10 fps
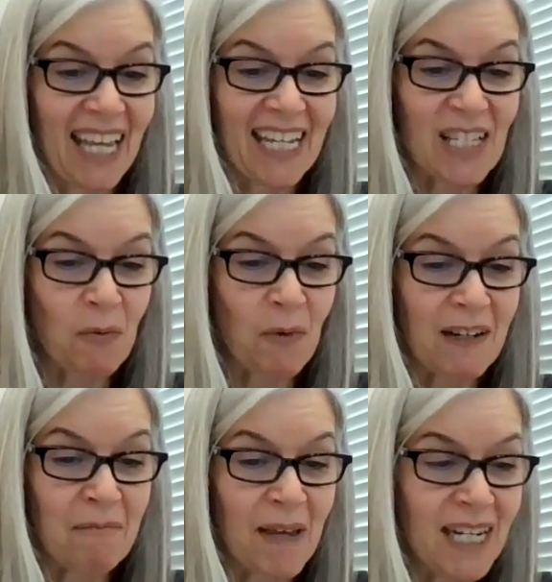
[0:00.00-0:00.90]
It's one
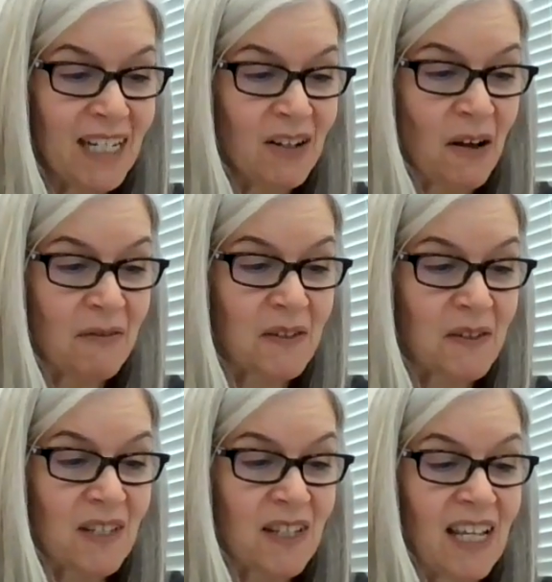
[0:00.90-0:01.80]
of many
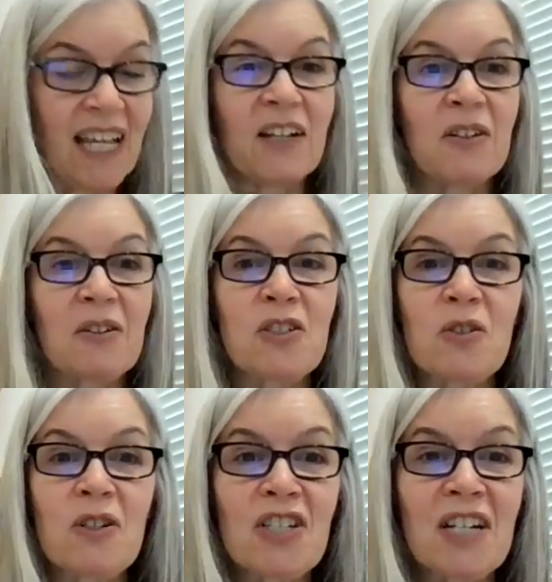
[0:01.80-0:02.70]
novels in her
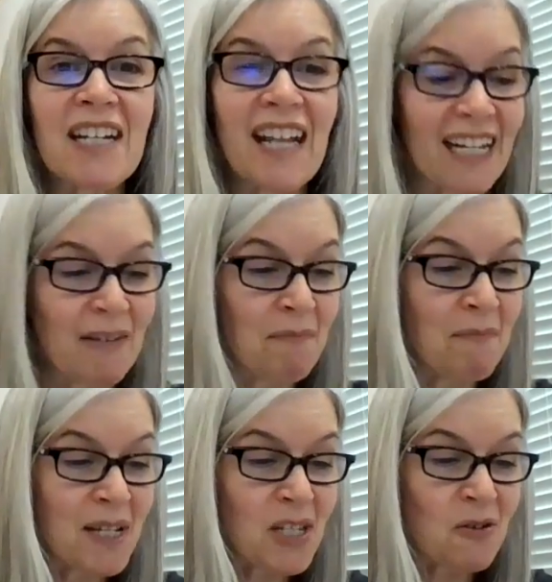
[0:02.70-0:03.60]
Georgia Night
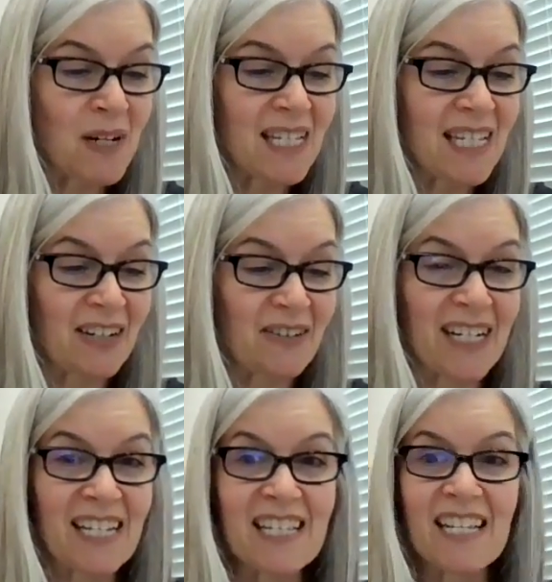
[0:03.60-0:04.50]
mystery
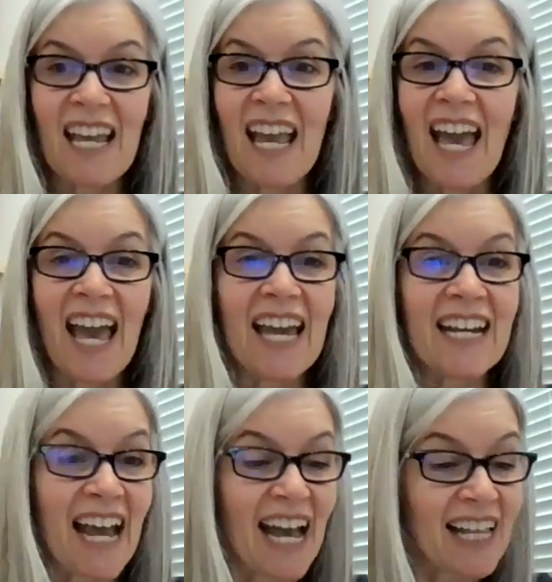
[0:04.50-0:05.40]
series, and
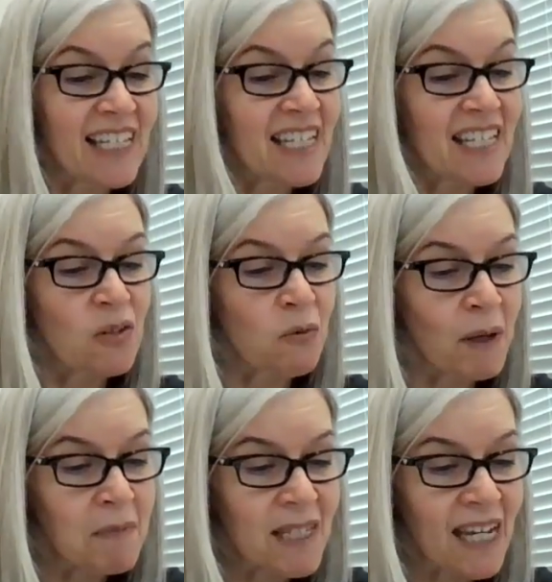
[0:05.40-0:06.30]
Alice's
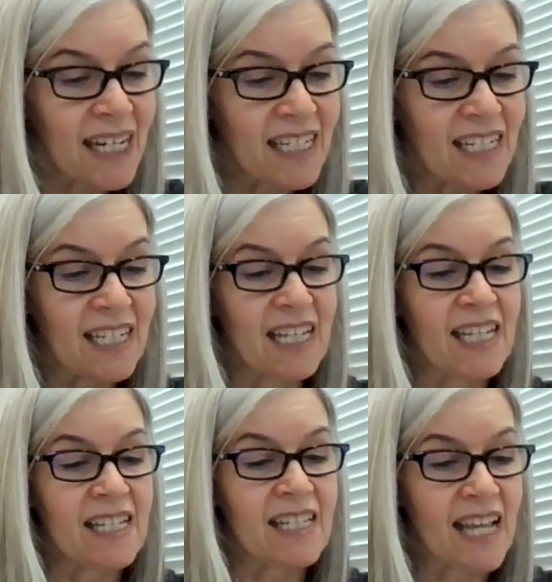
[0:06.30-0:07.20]
website
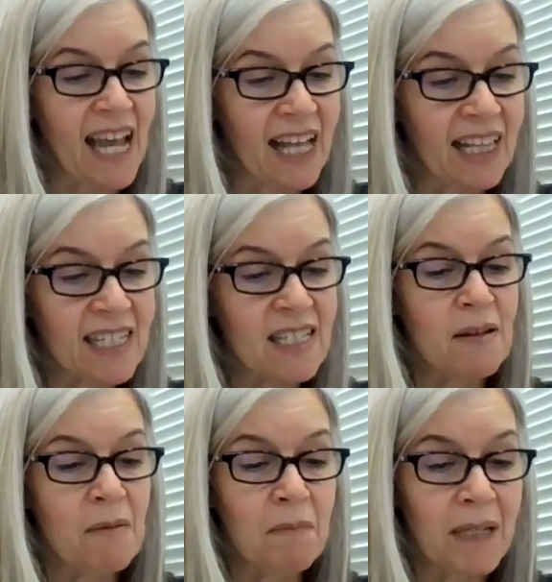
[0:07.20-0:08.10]
is
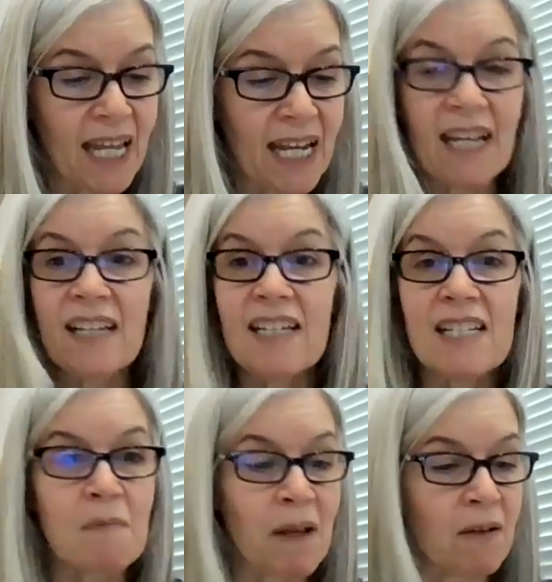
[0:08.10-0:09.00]
Alice Bienia,
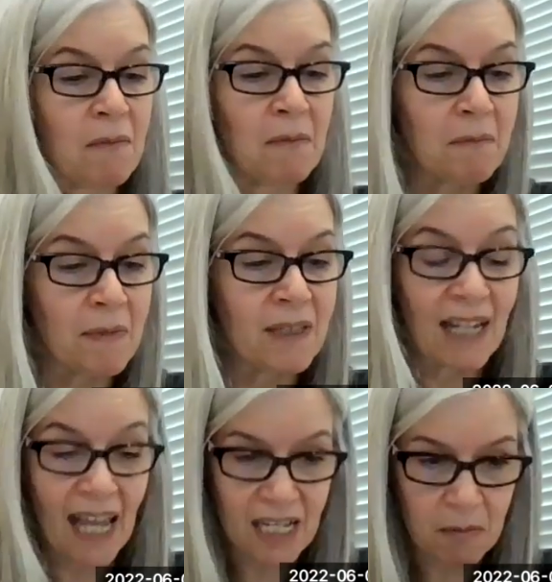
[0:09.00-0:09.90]
spelled
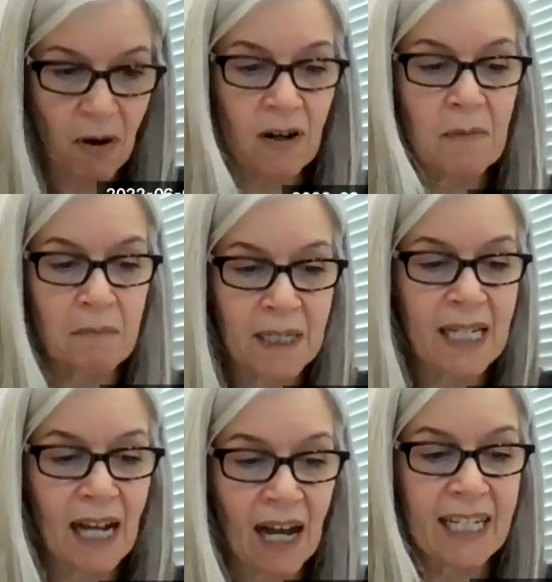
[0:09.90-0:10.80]
the last part
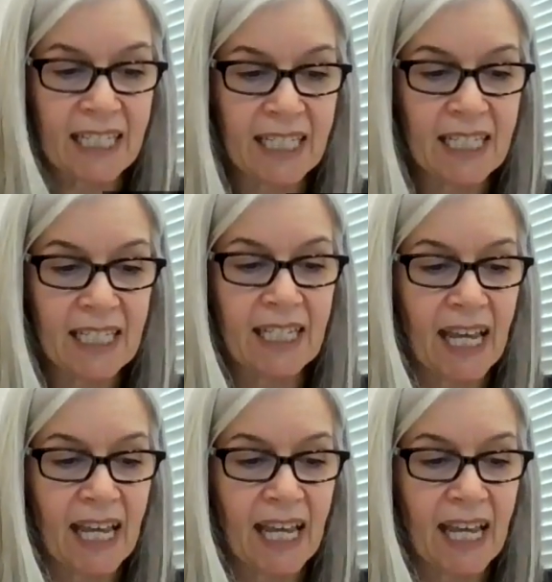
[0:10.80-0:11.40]
BIENIA.com.